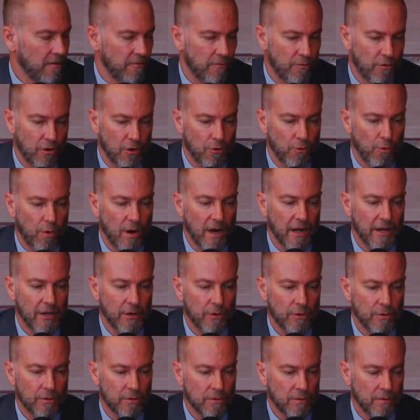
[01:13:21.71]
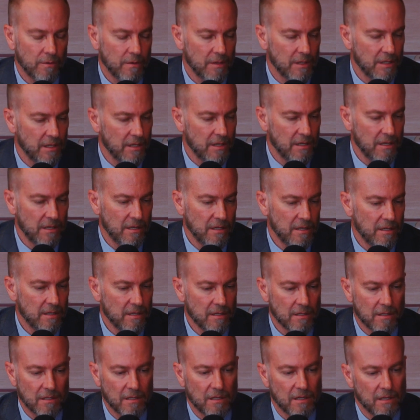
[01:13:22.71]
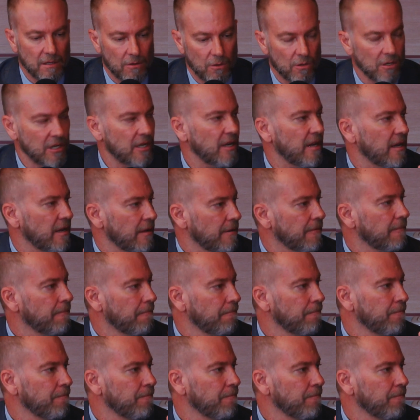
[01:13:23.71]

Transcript: For a while, he is okay.